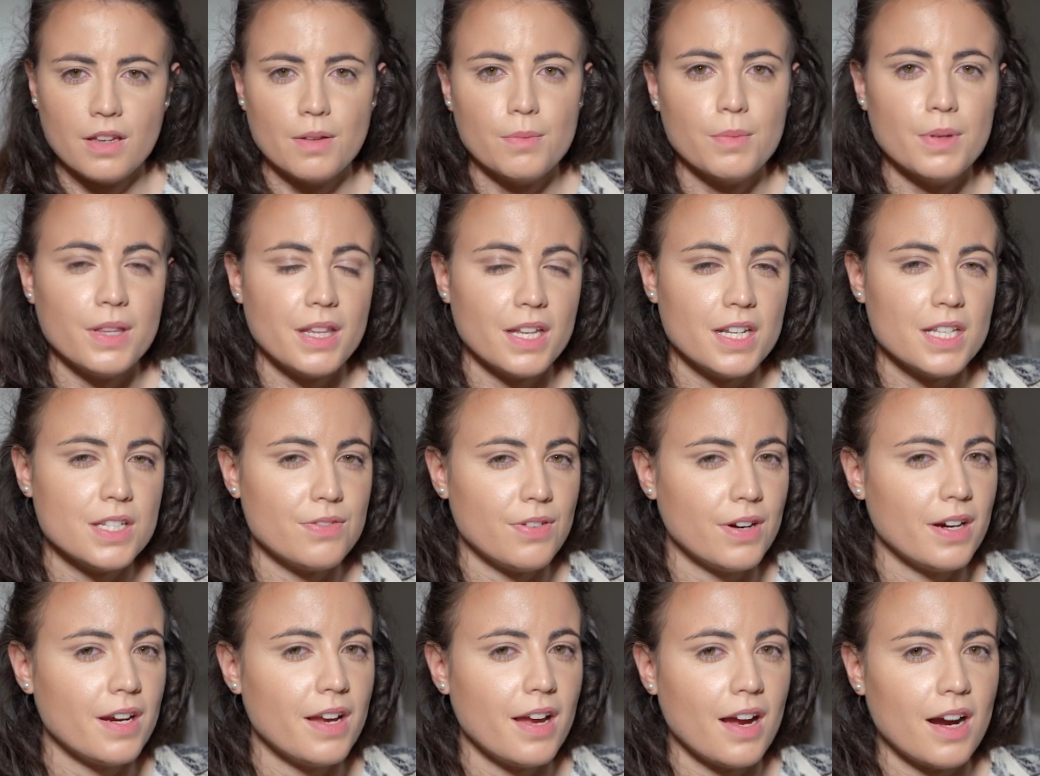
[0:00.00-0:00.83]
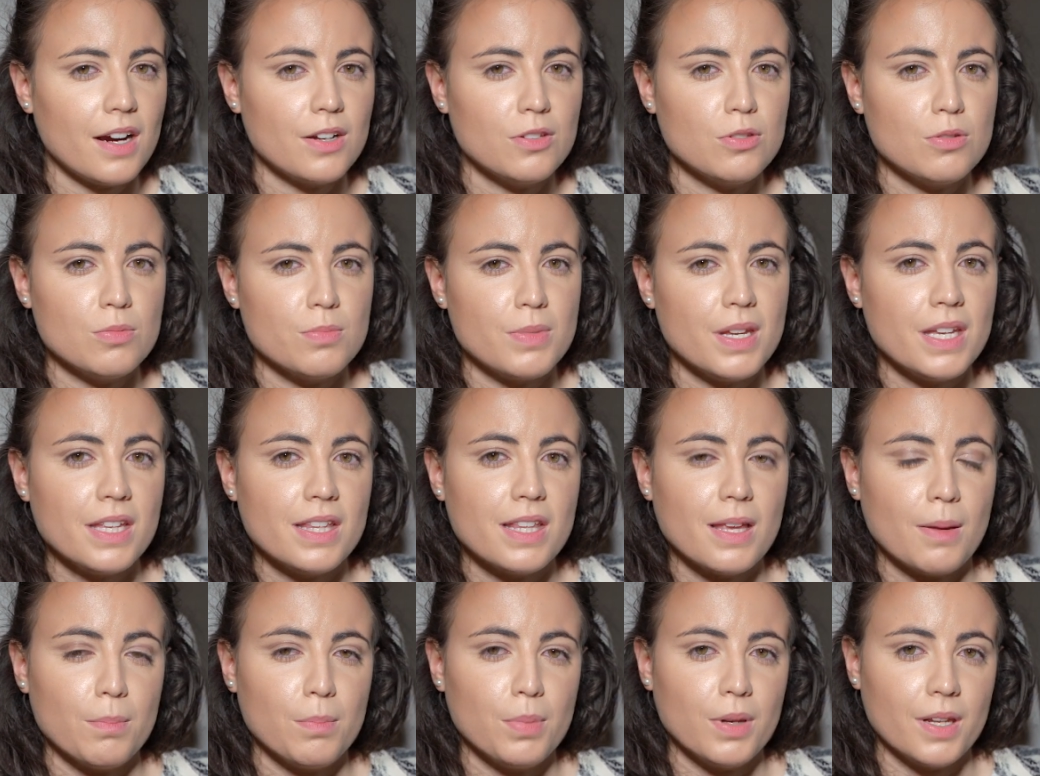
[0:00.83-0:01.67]
but then it's very hard to make
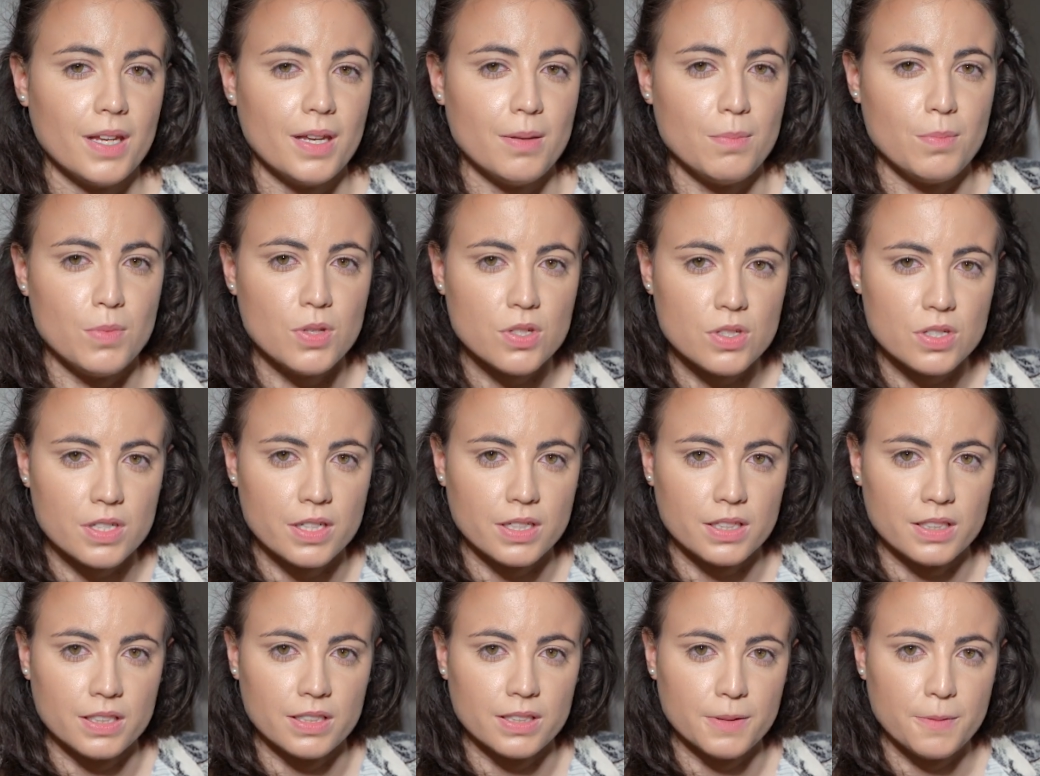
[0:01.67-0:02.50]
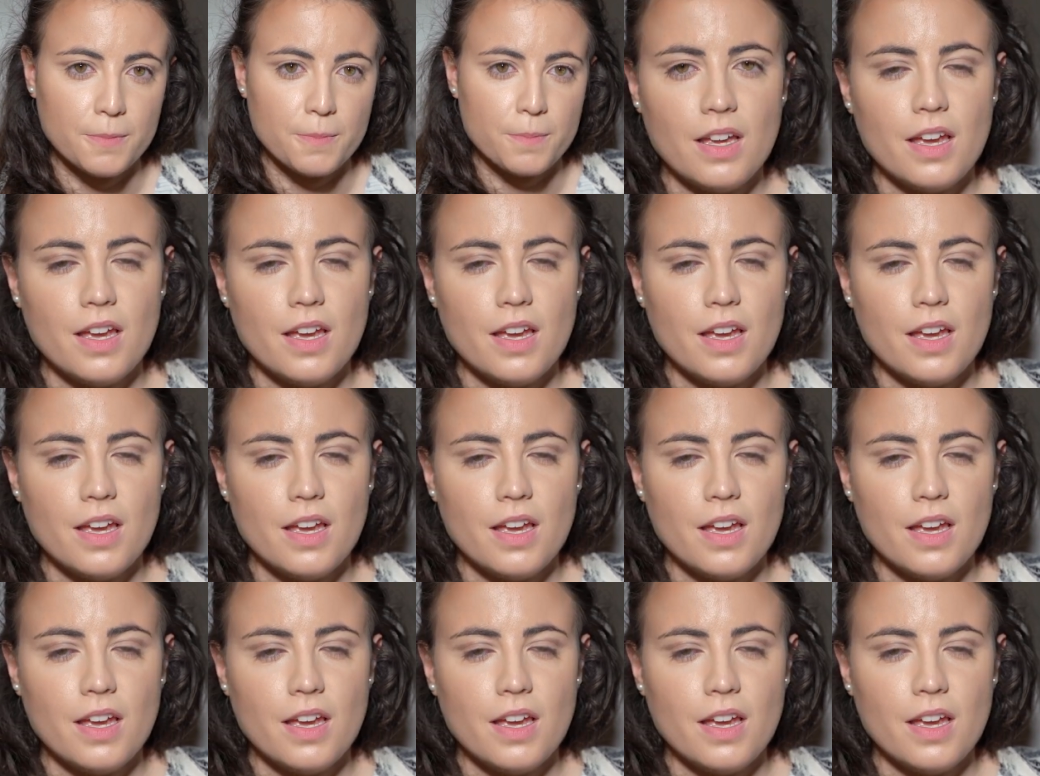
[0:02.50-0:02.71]
them play musically.